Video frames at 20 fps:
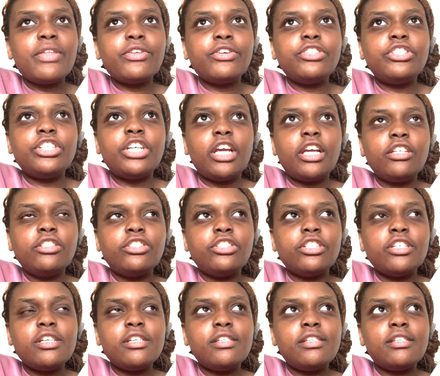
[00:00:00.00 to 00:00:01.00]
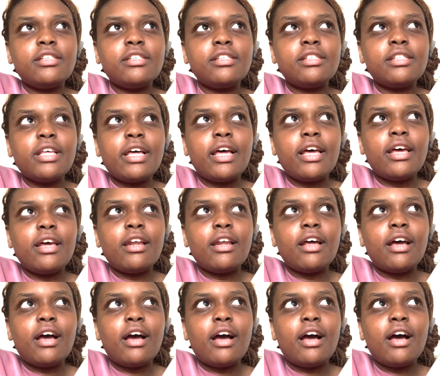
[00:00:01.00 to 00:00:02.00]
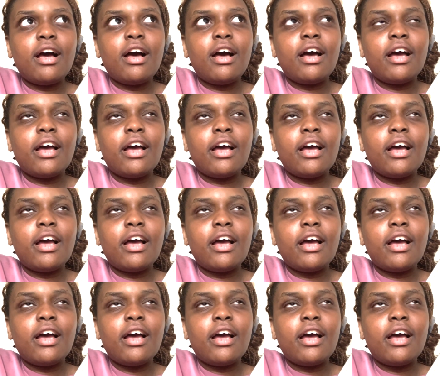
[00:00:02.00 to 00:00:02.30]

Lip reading: Some other changes that